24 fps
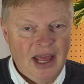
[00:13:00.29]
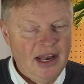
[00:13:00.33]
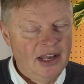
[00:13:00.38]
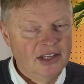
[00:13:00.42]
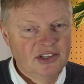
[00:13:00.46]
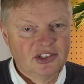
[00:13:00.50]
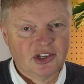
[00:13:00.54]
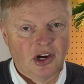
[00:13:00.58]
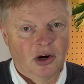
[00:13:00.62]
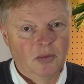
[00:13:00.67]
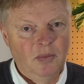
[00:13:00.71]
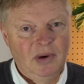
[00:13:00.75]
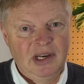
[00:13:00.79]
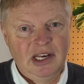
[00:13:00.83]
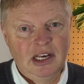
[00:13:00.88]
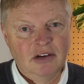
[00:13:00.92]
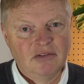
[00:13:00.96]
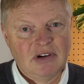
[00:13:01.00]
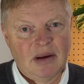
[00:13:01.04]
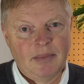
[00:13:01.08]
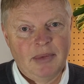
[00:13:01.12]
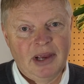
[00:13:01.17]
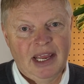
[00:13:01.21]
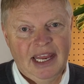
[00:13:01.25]
that's got window
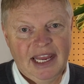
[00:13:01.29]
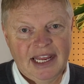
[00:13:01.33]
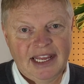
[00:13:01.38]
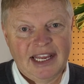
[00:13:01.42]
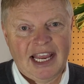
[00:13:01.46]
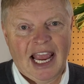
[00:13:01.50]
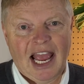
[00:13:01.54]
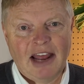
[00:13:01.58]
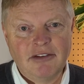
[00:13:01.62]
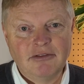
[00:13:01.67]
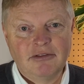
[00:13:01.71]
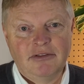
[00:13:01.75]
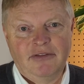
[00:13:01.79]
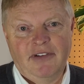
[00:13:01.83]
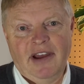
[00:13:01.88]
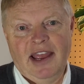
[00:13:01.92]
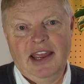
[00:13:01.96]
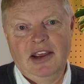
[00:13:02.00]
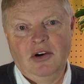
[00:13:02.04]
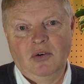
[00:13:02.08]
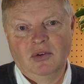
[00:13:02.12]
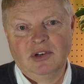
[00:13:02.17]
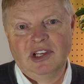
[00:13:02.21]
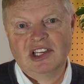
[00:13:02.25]
rubber, it can
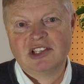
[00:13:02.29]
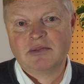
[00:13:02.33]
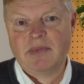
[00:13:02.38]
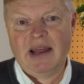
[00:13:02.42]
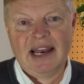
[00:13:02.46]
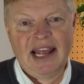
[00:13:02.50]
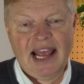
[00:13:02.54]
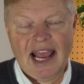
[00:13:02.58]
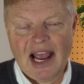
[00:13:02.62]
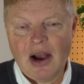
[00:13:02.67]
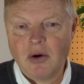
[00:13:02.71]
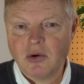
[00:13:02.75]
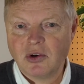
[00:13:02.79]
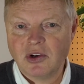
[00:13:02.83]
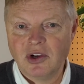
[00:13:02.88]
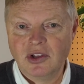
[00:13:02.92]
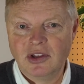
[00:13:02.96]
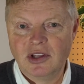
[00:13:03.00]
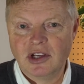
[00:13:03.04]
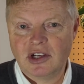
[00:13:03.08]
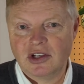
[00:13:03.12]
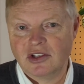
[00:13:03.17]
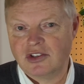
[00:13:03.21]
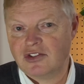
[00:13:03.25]
fail. It doesn't matter how good
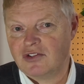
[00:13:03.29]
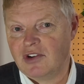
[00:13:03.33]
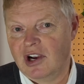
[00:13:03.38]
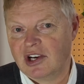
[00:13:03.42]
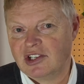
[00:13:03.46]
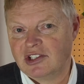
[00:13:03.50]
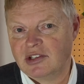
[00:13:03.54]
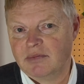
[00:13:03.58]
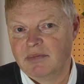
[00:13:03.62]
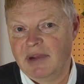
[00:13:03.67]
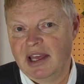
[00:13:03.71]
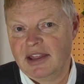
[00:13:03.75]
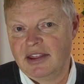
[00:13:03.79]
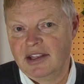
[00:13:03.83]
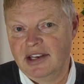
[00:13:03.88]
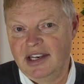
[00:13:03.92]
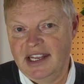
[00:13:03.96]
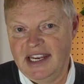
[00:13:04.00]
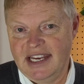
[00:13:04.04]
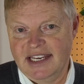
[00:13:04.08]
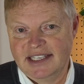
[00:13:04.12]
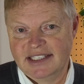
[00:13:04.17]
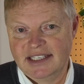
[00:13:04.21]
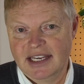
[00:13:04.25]
the construction method
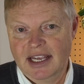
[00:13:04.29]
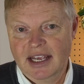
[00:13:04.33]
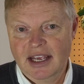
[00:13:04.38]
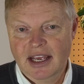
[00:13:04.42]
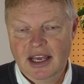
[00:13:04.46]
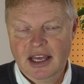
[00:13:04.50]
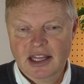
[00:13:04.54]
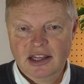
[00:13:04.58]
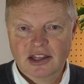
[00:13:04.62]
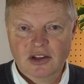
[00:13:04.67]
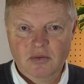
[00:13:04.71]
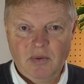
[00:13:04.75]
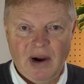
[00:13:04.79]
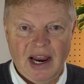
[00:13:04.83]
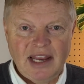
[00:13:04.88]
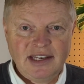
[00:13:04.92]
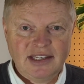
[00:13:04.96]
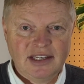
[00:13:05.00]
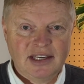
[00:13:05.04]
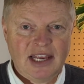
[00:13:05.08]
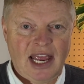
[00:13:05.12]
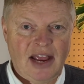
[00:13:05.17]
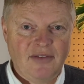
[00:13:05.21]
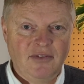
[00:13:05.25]
is. The way
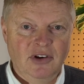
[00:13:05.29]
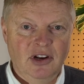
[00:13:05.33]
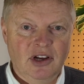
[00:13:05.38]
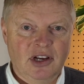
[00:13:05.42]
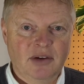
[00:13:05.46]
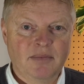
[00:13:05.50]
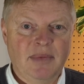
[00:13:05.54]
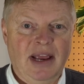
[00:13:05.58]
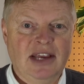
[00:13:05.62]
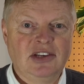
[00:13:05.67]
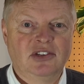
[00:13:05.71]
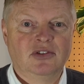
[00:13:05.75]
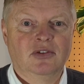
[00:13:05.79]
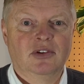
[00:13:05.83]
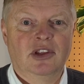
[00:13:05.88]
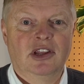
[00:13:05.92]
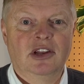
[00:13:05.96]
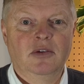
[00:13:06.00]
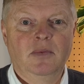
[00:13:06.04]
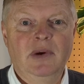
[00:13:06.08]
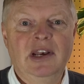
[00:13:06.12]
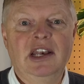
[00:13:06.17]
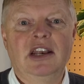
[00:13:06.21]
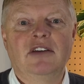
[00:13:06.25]
to have a look and make sure that
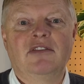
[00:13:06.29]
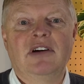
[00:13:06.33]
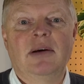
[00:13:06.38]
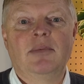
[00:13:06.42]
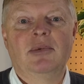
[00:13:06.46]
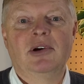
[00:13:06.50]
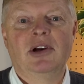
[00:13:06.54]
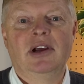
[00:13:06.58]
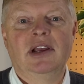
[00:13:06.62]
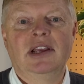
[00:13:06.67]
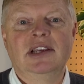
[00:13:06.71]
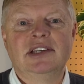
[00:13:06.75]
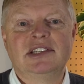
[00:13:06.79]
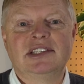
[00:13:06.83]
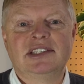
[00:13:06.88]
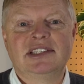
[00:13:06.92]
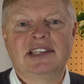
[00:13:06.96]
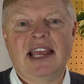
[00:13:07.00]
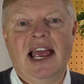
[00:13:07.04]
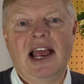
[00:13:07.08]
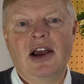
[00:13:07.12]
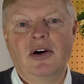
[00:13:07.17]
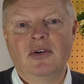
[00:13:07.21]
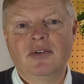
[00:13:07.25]
the window rubber is
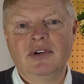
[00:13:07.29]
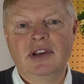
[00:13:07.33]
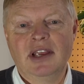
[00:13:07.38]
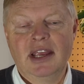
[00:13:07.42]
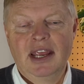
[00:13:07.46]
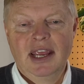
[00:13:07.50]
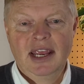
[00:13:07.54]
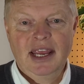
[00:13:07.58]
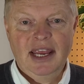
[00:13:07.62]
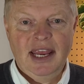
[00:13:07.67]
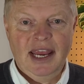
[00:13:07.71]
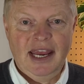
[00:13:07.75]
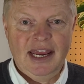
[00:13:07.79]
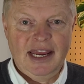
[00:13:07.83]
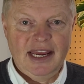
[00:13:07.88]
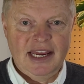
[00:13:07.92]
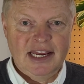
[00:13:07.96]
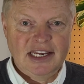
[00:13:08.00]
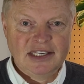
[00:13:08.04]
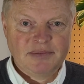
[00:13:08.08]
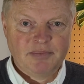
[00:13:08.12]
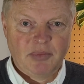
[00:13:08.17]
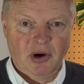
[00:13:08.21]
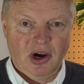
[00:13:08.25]
sound
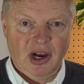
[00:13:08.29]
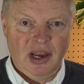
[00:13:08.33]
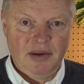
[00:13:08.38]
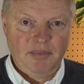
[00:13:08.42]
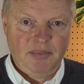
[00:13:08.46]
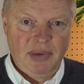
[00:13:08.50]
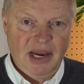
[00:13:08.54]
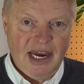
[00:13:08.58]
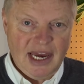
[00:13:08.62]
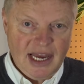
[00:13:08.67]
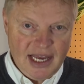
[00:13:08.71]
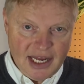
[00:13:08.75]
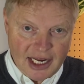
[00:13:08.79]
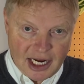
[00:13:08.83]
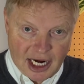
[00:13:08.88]
is by peeling